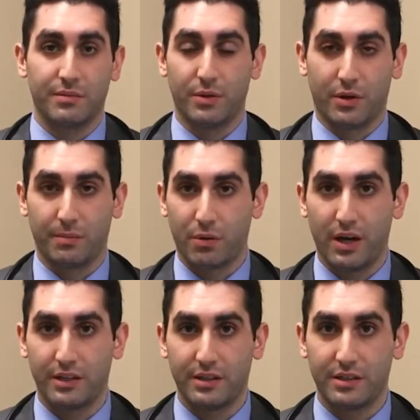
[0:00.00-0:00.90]
during
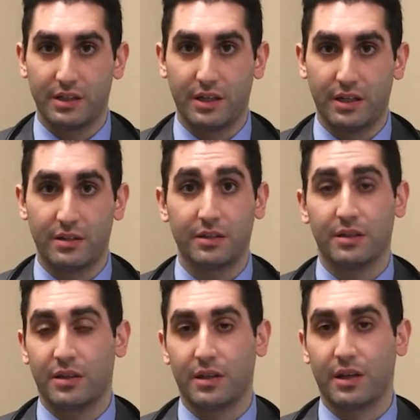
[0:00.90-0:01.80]
pregnancy,
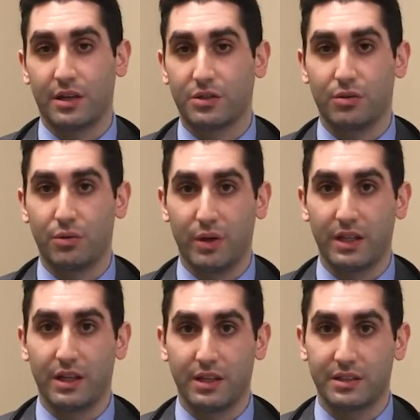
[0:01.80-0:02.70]
and actual weight
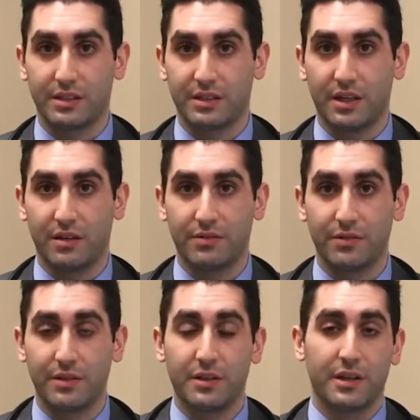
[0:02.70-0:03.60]
loss itself,
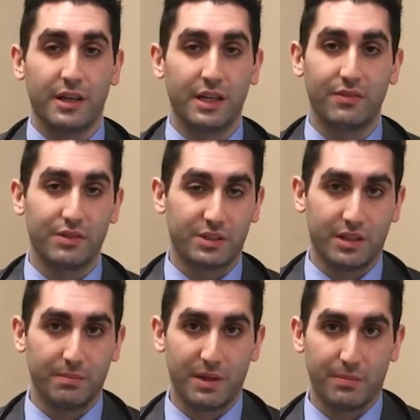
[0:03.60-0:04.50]
and even
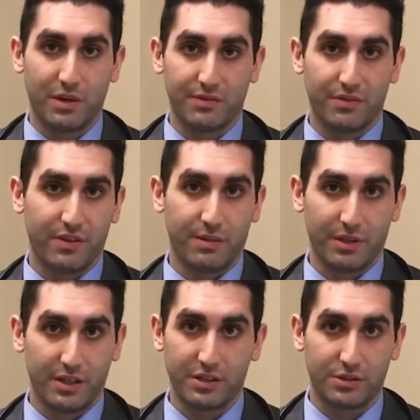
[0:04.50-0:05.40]
some people have a family
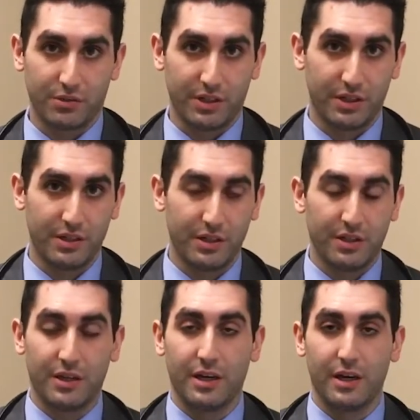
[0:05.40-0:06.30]
history
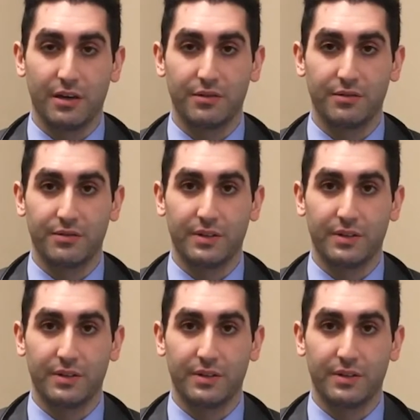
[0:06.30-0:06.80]
of